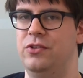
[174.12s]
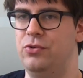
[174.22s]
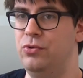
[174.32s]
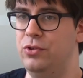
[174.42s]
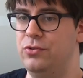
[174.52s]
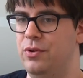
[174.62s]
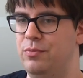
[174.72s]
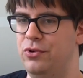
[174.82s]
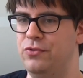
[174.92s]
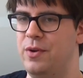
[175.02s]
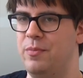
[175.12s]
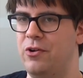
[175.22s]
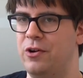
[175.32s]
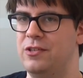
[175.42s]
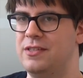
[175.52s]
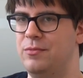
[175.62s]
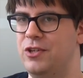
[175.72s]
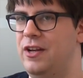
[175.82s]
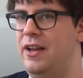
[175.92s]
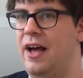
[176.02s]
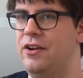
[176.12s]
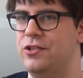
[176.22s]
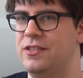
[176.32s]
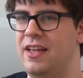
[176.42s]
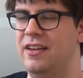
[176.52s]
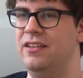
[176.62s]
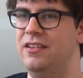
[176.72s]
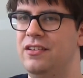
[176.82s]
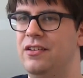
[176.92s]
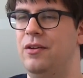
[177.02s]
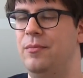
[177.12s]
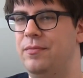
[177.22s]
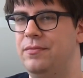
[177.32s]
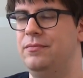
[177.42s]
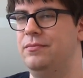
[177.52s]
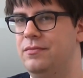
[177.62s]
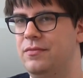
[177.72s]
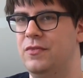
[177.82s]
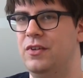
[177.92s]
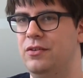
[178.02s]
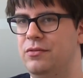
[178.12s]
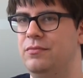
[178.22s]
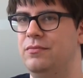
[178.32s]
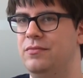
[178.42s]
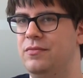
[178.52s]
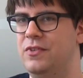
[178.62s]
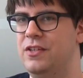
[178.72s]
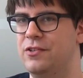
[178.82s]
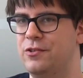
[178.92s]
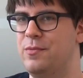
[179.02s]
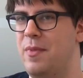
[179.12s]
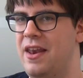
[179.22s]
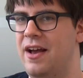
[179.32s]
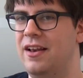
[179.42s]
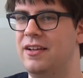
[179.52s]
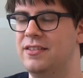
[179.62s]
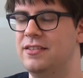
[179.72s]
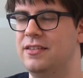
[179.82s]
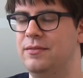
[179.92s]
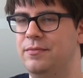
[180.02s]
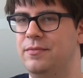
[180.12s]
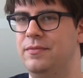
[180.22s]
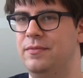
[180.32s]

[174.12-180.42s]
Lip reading: the tool to improve their power consumption and understand it. So these are the main highlights, I think.